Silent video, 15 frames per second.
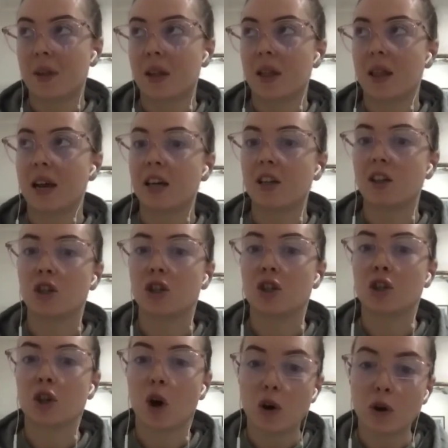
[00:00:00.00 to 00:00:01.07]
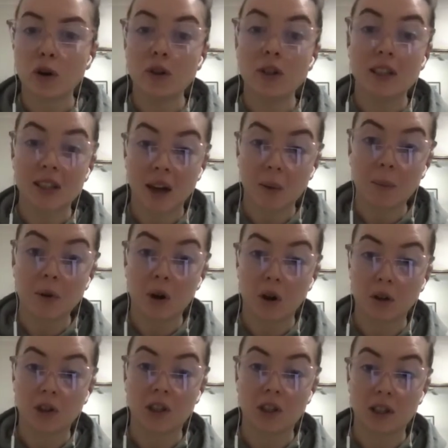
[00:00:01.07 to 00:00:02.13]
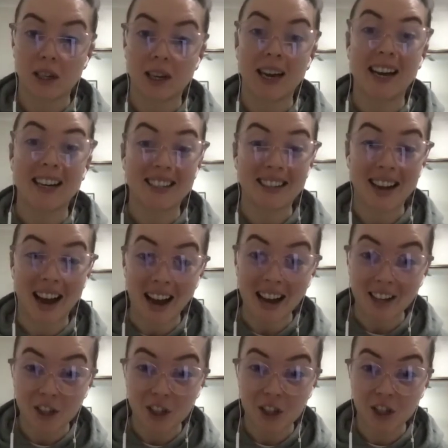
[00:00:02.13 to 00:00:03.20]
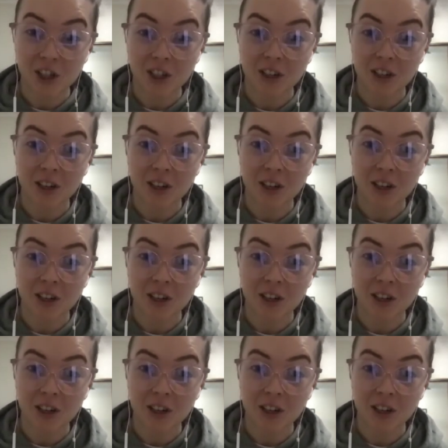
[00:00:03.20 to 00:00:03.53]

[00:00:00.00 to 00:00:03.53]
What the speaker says: they're so subconsciously attached